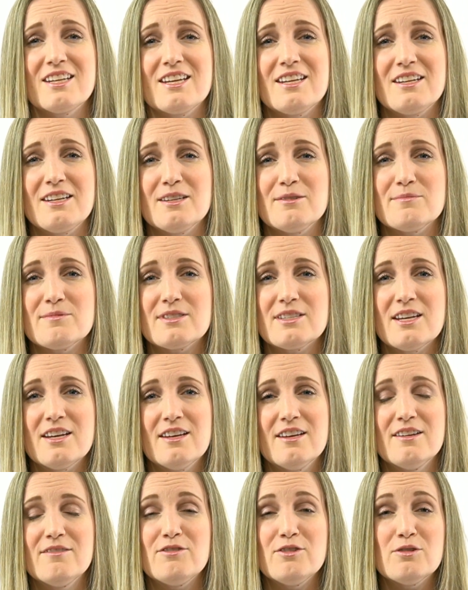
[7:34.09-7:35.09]
idioms.
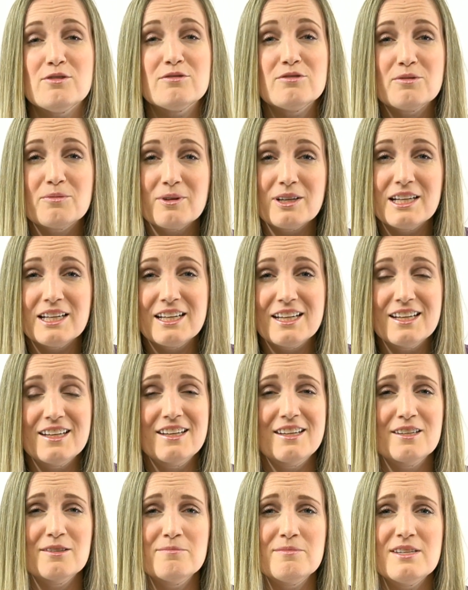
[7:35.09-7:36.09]
If you don't know what an
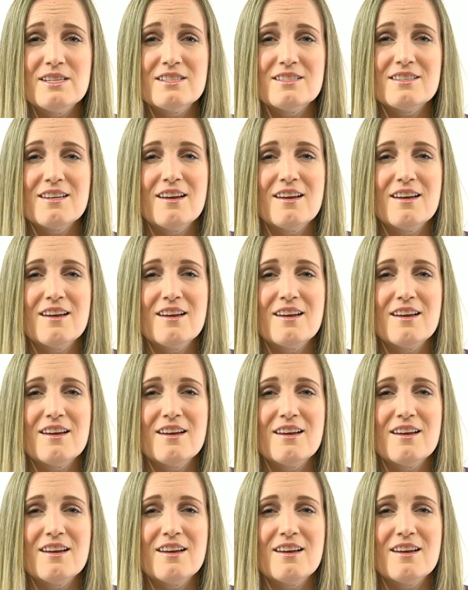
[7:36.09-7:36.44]
idiom is,